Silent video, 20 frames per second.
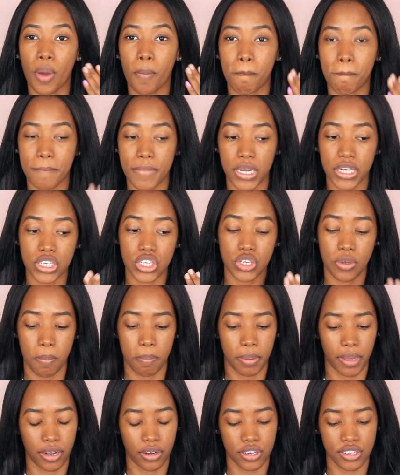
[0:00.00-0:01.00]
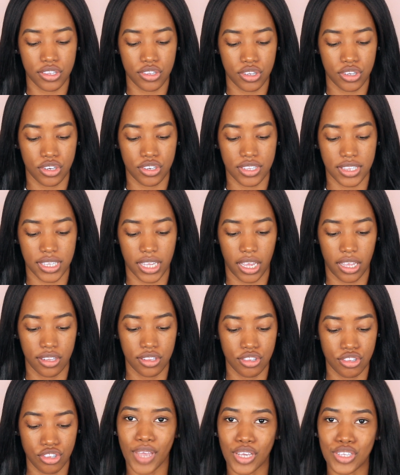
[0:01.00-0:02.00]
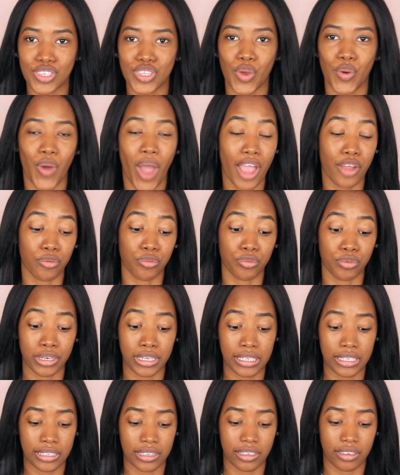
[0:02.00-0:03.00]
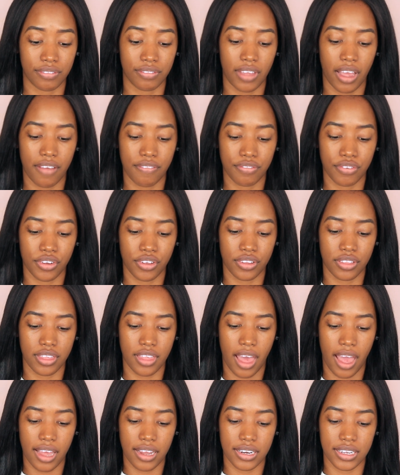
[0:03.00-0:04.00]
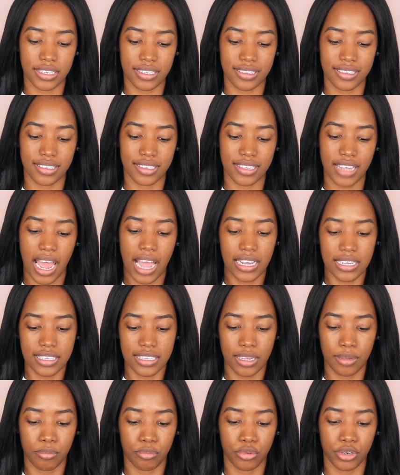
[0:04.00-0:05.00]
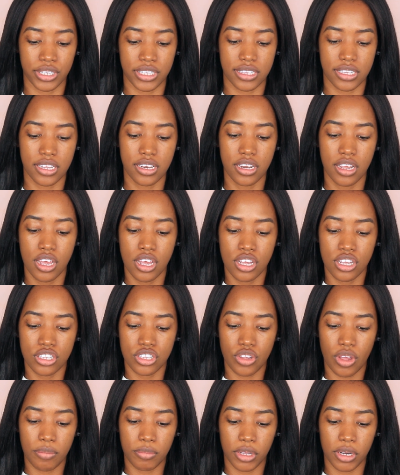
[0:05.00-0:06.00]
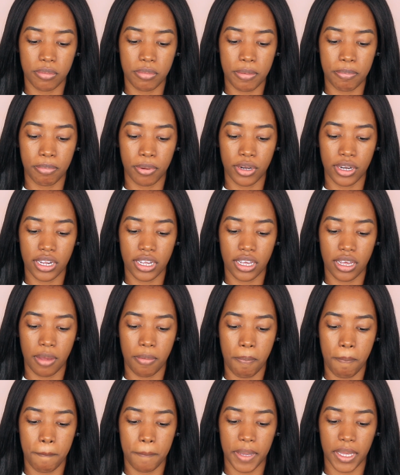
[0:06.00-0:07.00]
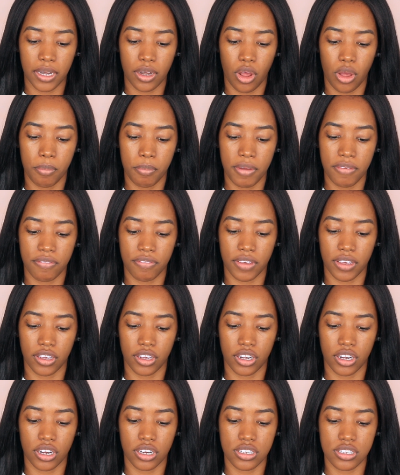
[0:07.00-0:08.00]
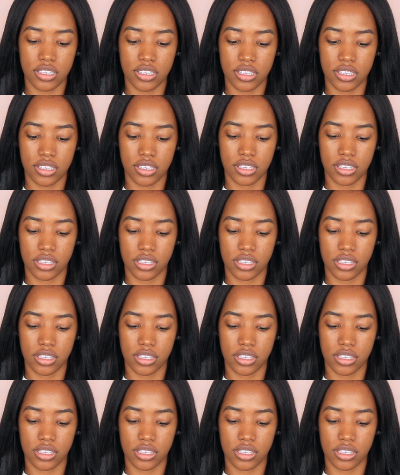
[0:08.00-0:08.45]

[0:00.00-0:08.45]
much better to your skin. So I really love that for that exact same reason. So I'm going to be putting a bit on my fingers,